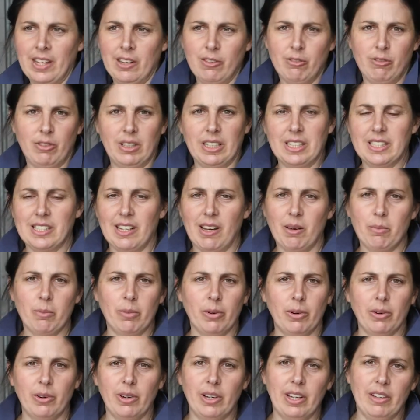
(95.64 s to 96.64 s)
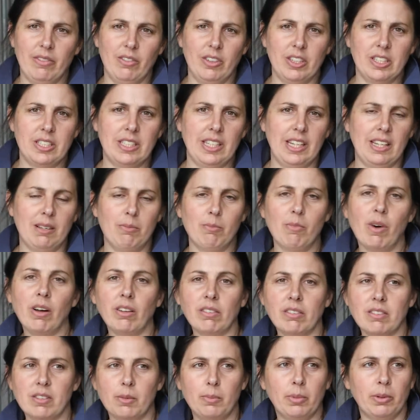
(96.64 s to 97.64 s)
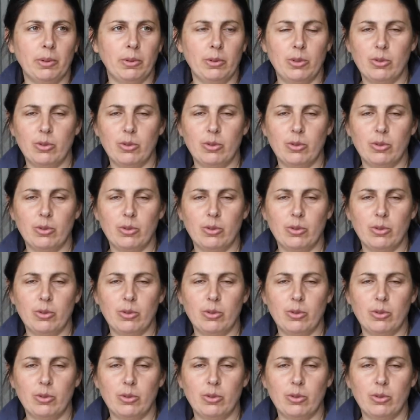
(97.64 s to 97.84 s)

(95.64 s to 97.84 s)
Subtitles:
For example, have you seen multiple